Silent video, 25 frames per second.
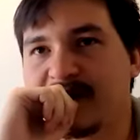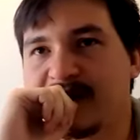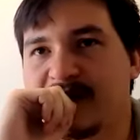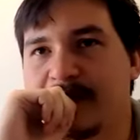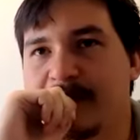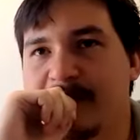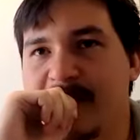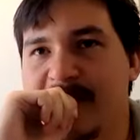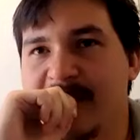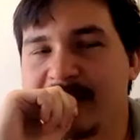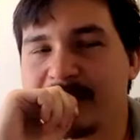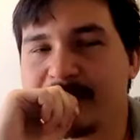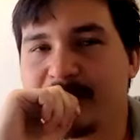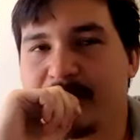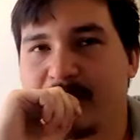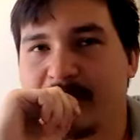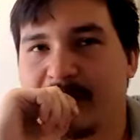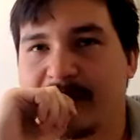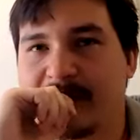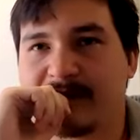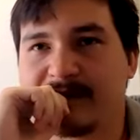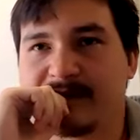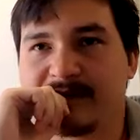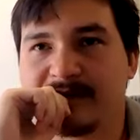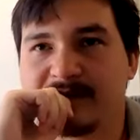the main
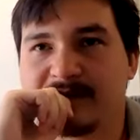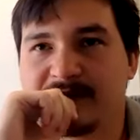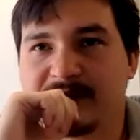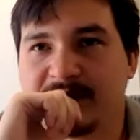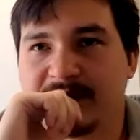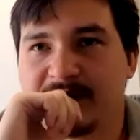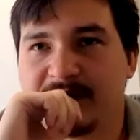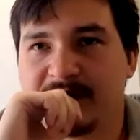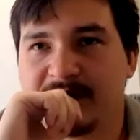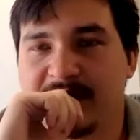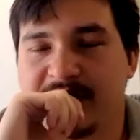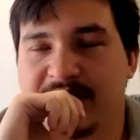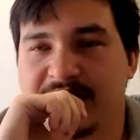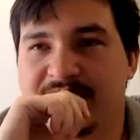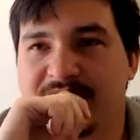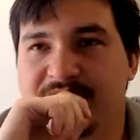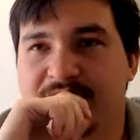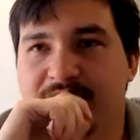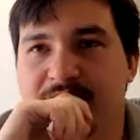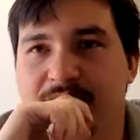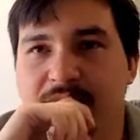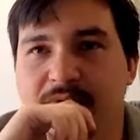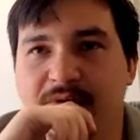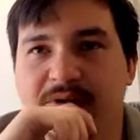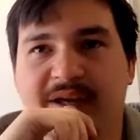point is
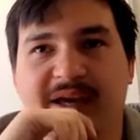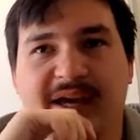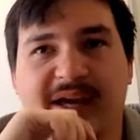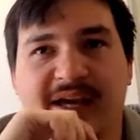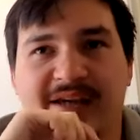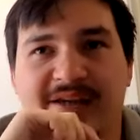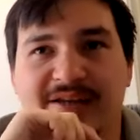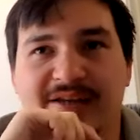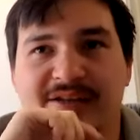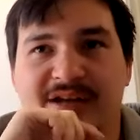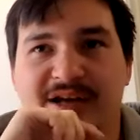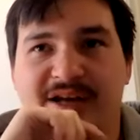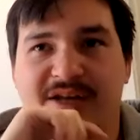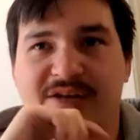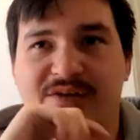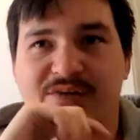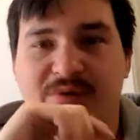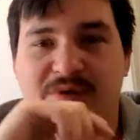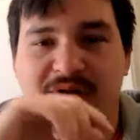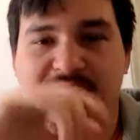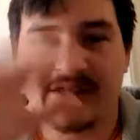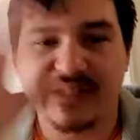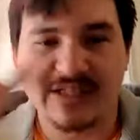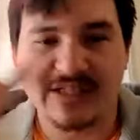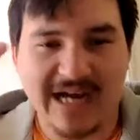to get in touch
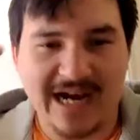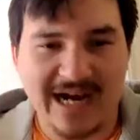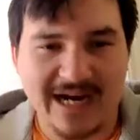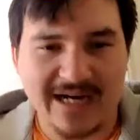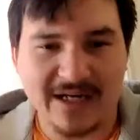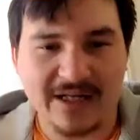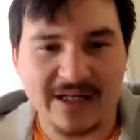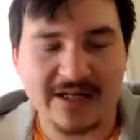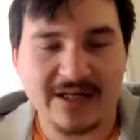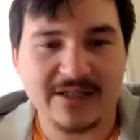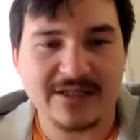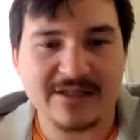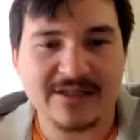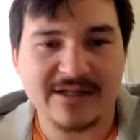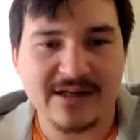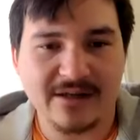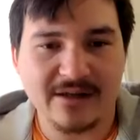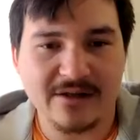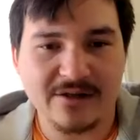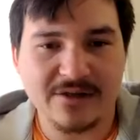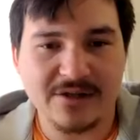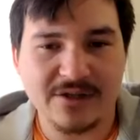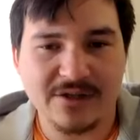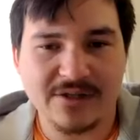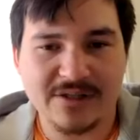with the guiding
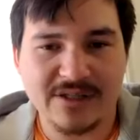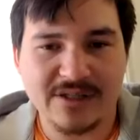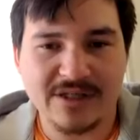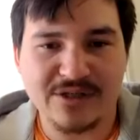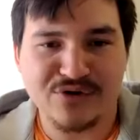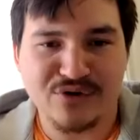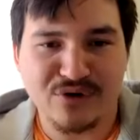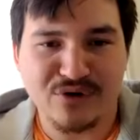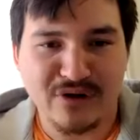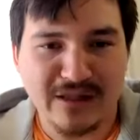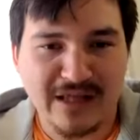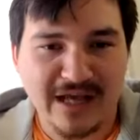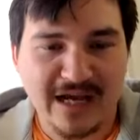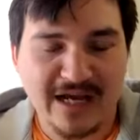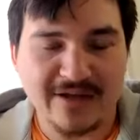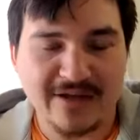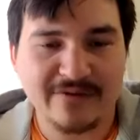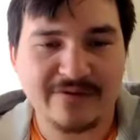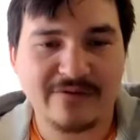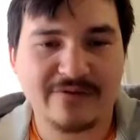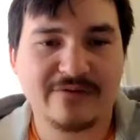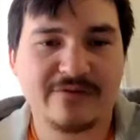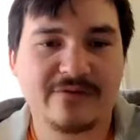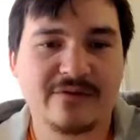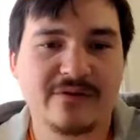intelligence in your
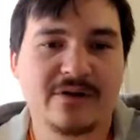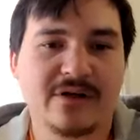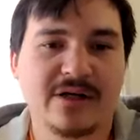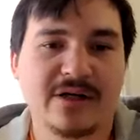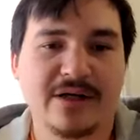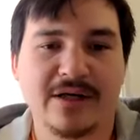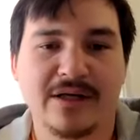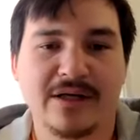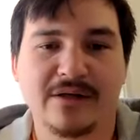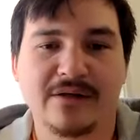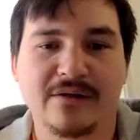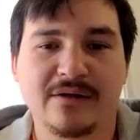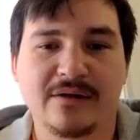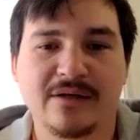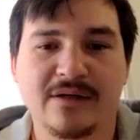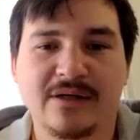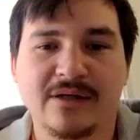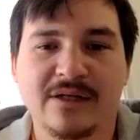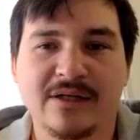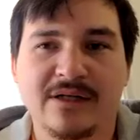life and